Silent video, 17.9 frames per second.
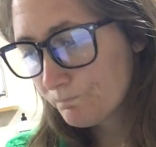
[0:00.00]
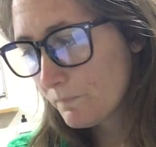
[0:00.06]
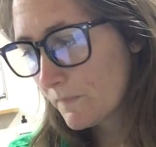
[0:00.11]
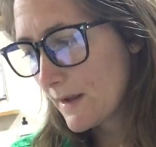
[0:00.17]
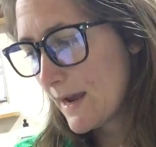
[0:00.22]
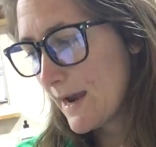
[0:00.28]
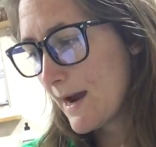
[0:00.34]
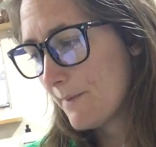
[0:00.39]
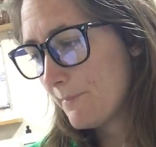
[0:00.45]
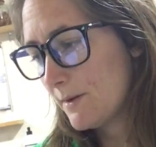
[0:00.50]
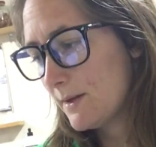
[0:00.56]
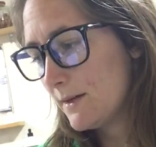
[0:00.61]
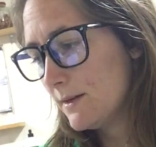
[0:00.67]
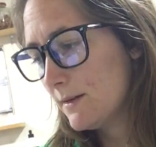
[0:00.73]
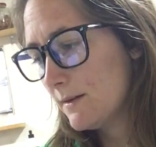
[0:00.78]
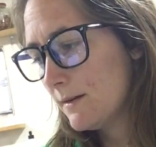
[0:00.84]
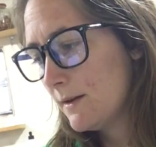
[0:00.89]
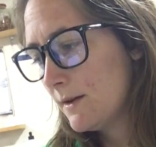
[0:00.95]

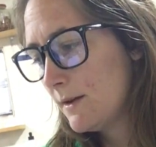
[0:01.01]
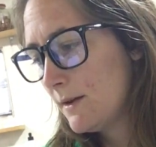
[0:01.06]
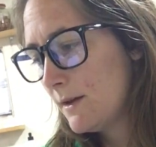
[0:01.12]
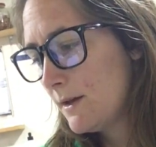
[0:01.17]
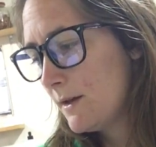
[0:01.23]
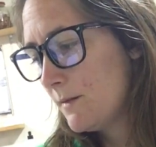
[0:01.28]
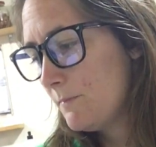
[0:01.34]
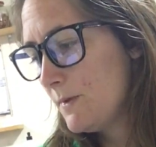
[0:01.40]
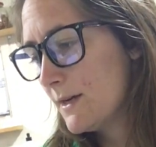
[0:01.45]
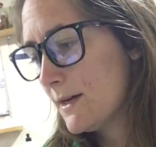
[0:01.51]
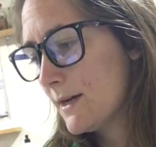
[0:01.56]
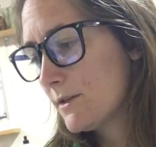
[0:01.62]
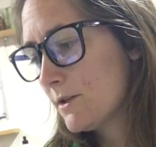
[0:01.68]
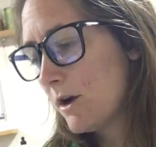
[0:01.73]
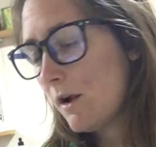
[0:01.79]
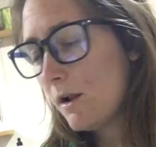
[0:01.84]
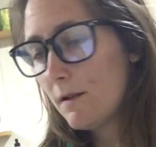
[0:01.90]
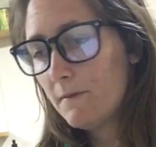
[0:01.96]
happened, because
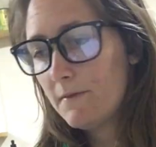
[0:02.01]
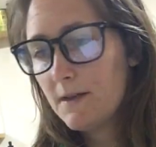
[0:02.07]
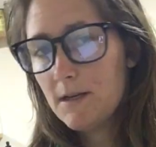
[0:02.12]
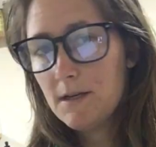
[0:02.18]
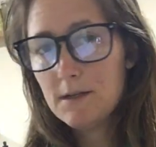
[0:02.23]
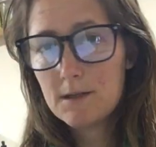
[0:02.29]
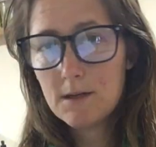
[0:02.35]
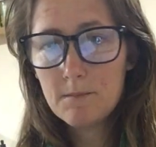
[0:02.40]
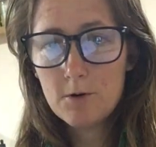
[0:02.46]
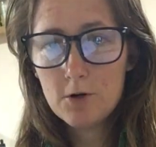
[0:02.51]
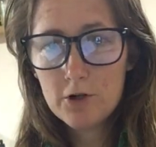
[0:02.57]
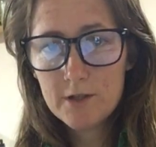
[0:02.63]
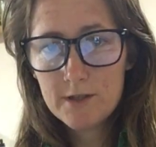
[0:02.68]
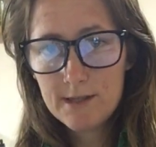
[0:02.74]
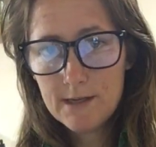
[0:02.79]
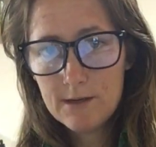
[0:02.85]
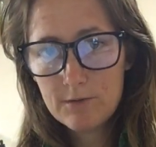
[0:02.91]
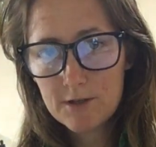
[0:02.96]
all of these
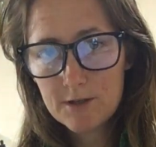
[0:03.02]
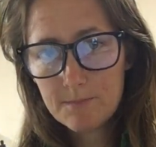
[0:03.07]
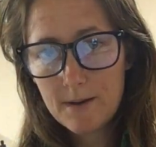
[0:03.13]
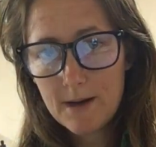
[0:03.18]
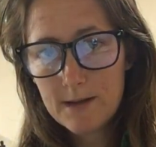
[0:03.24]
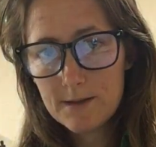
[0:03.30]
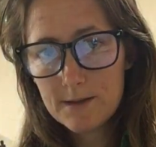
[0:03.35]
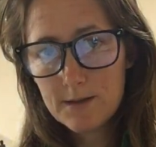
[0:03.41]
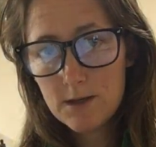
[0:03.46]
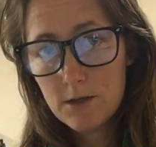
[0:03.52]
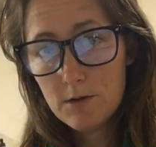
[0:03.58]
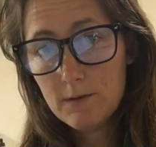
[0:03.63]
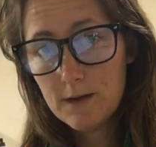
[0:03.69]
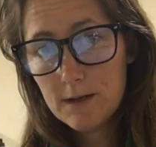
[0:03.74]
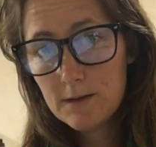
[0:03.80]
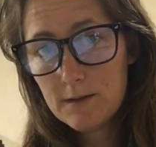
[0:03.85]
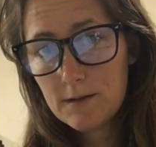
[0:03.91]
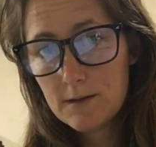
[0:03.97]
emergency response
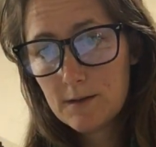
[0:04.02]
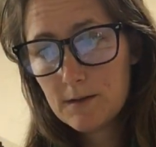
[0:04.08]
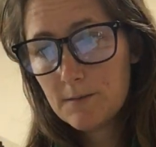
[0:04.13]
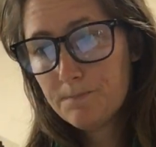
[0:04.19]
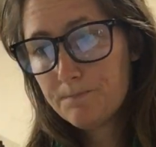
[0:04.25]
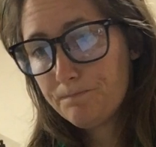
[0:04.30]
units